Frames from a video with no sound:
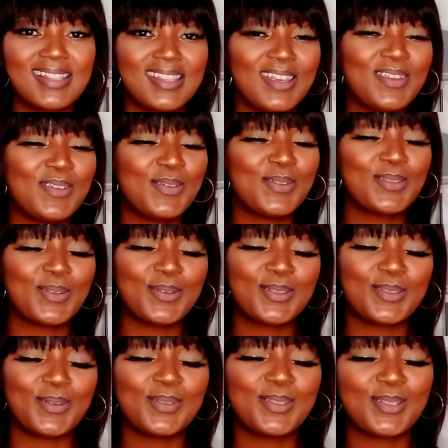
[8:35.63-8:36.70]
thank you so
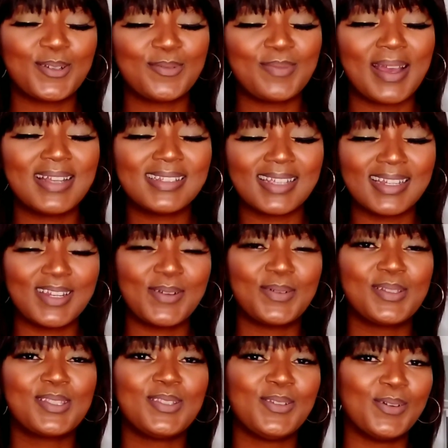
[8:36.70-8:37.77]
much, and I
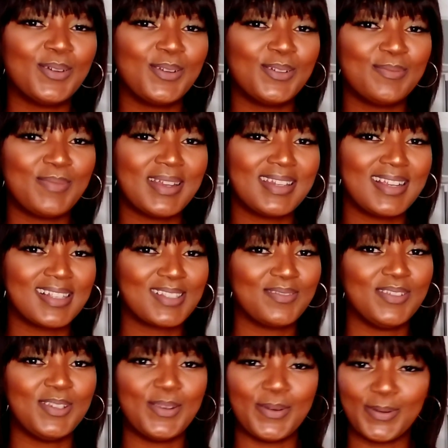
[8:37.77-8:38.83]
will see you all on my next
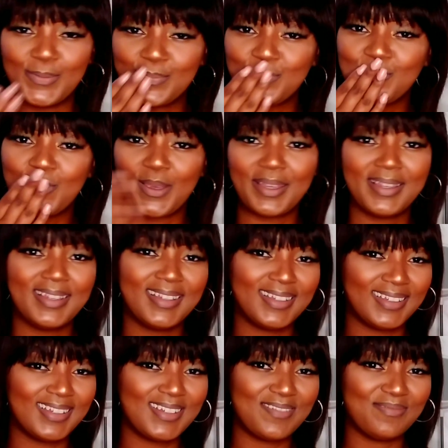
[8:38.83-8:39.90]
video.
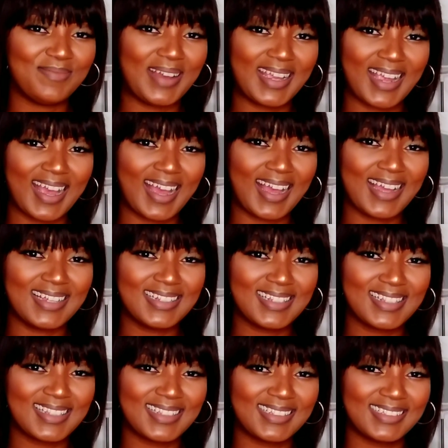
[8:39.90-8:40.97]
Bye
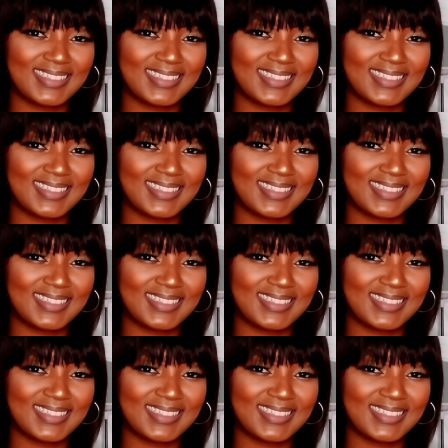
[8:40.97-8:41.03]
guys.